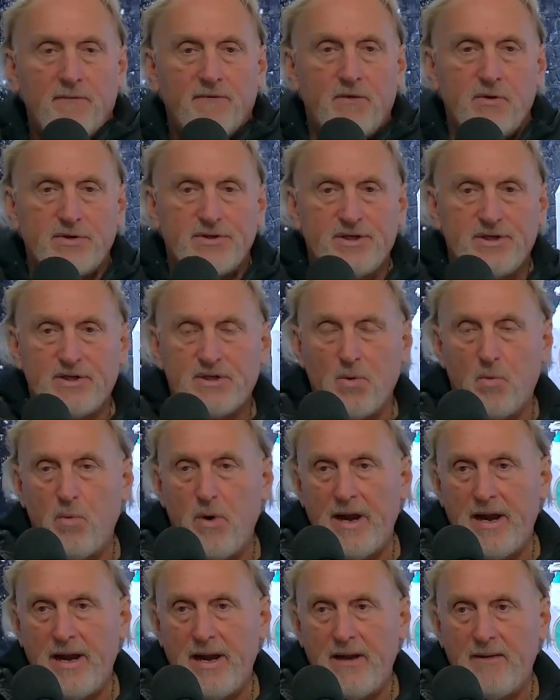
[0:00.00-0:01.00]
versus the
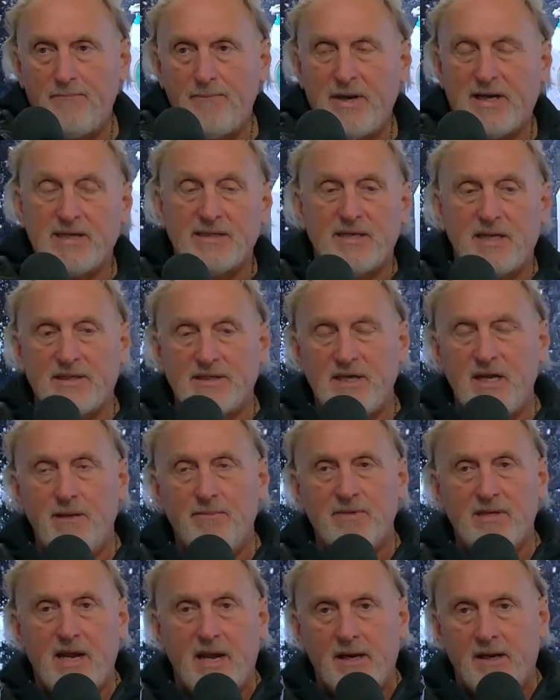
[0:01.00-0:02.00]
way because it seemed